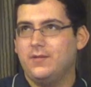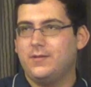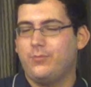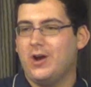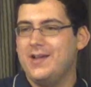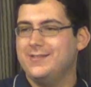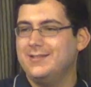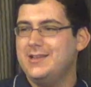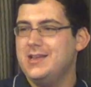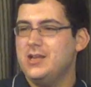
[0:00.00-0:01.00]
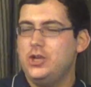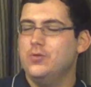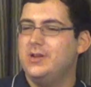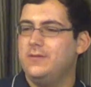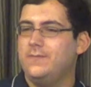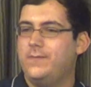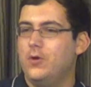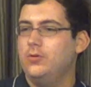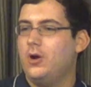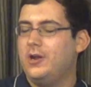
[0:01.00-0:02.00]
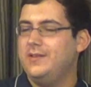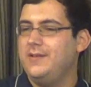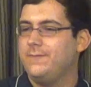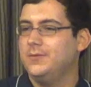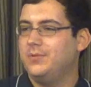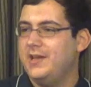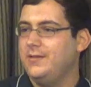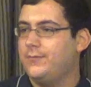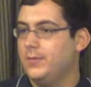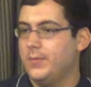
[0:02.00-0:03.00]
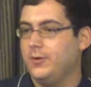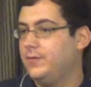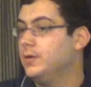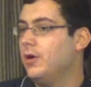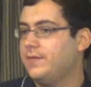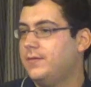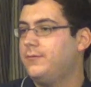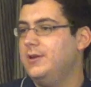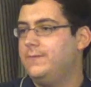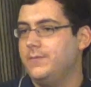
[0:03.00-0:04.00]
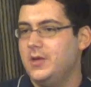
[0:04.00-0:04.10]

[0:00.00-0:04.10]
surprisingly, you can vote on a different place from the person across the street from